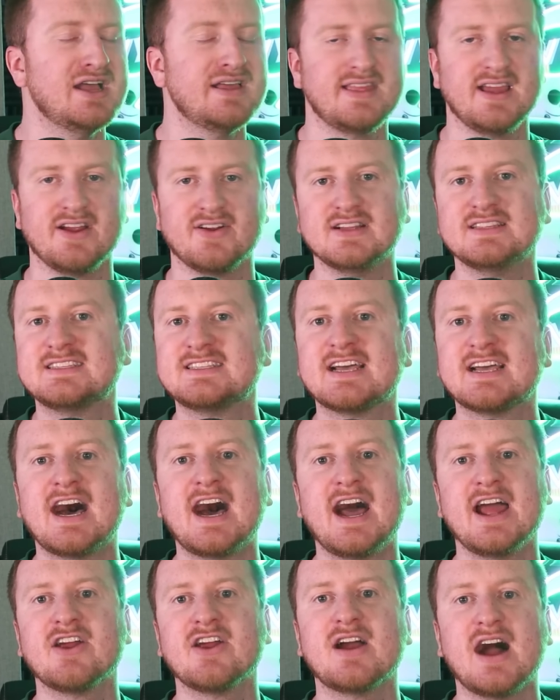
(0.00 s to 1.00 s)
their
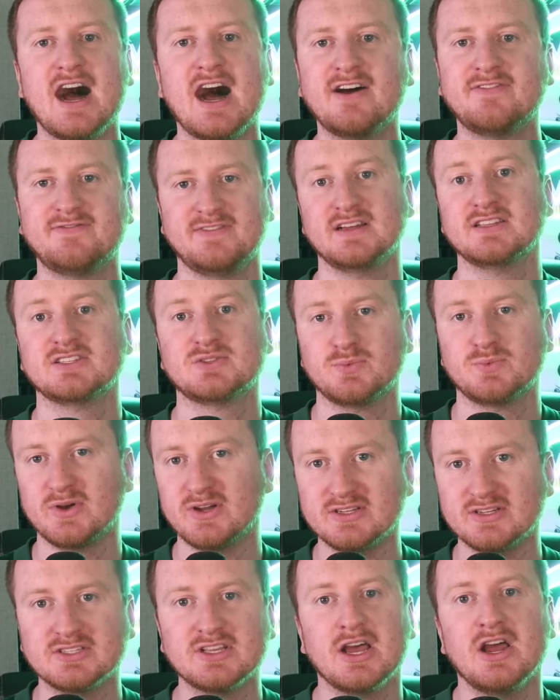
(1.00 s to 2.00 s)
entire offense
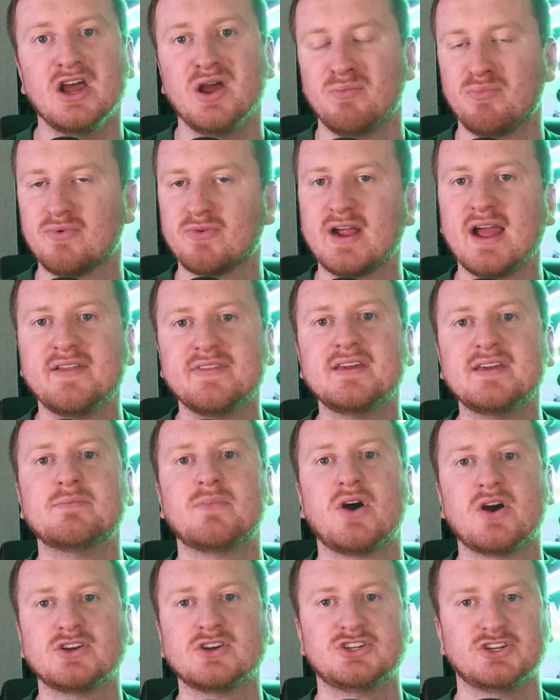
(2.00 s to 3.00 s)
was Brandon
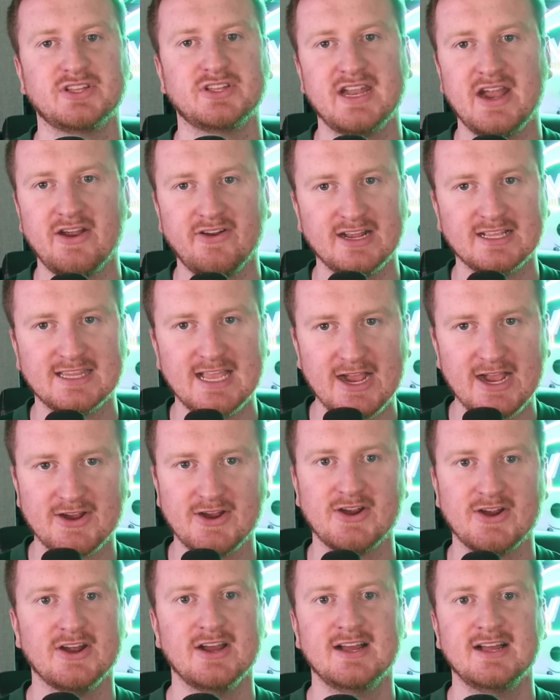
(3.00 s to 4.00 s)
Marshall and Eric
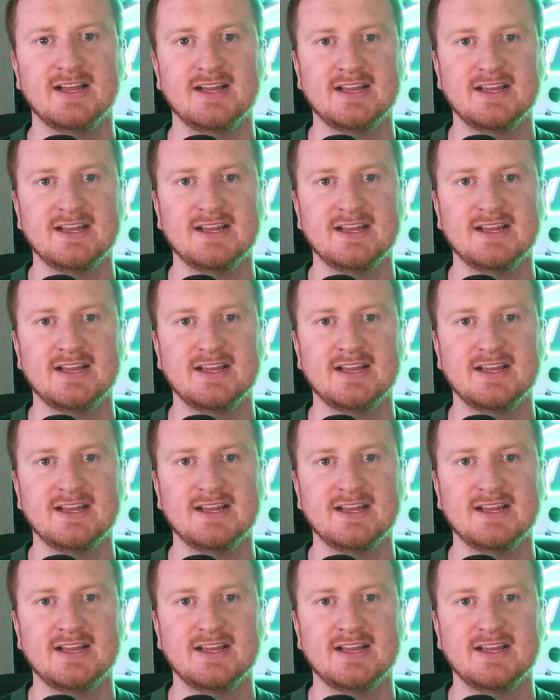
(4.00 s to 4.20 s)
Decker.